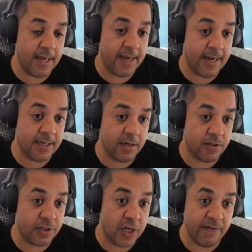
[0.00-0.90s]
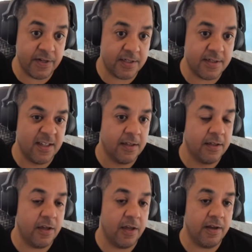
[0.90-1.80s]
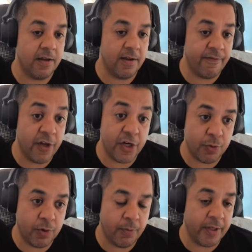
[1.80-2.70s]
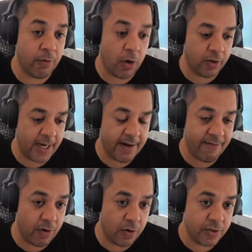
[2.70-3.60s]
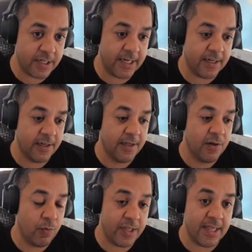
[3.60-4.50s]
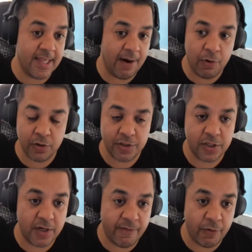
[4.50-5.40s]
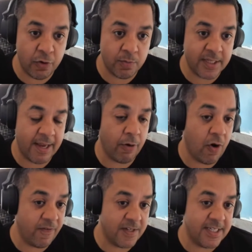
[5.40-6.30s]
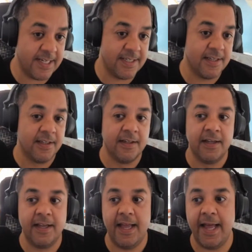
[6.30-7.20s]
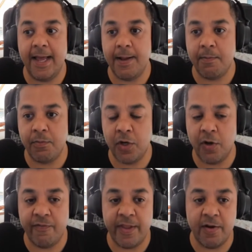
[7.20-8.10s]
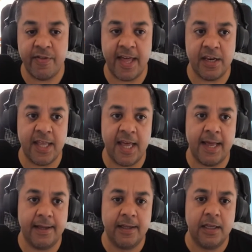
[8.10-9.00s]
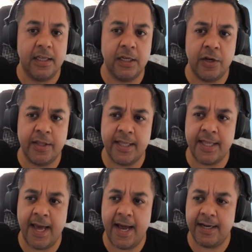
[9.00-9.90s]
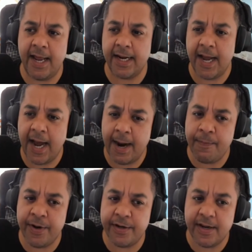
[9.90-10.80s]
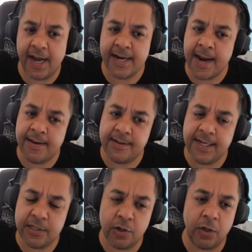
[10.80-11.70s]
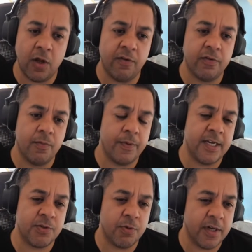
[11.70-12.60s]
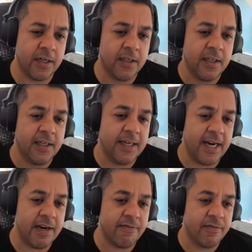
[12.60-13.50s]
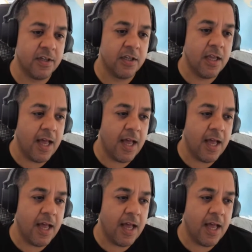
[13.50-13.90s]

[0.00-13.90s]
in servers, virtual, but they were all kind of hosted within their own server rooms in their own offices. They had like hybrid identity, so a lot of companies were kind of